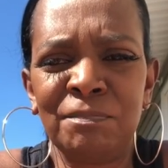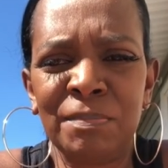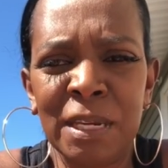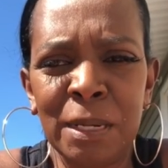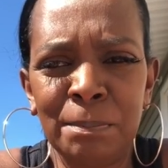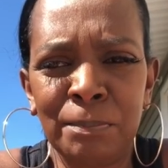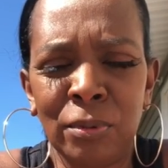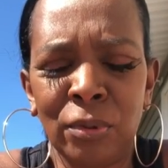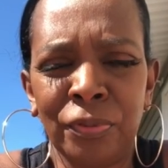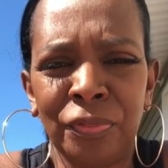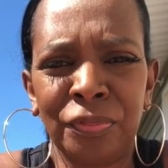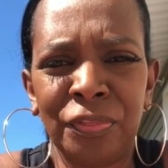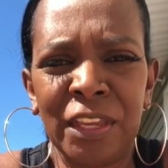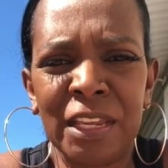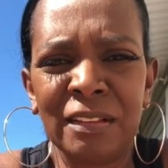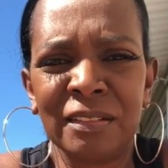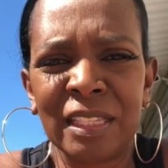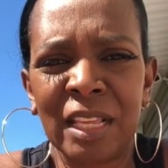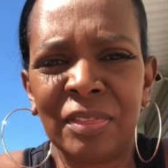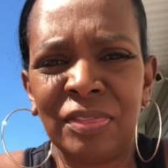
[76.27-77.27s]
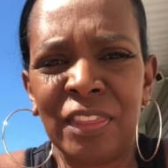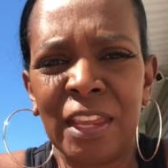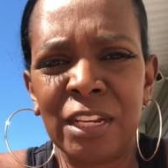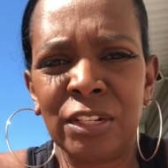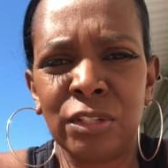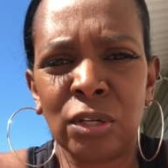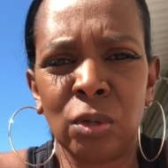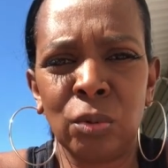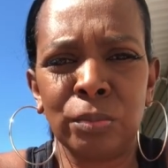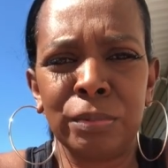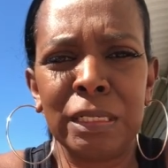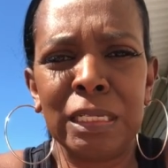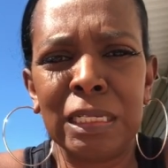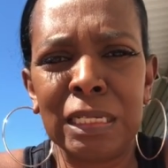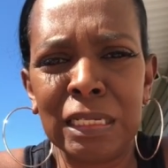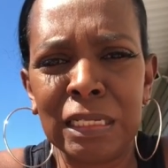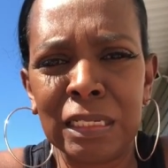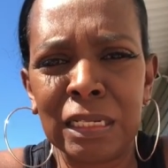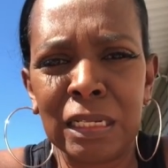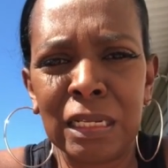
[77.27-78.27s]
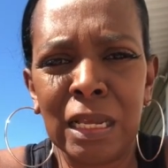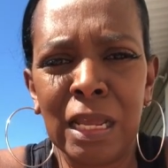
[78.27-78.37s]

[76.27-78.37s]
people things that they don't need.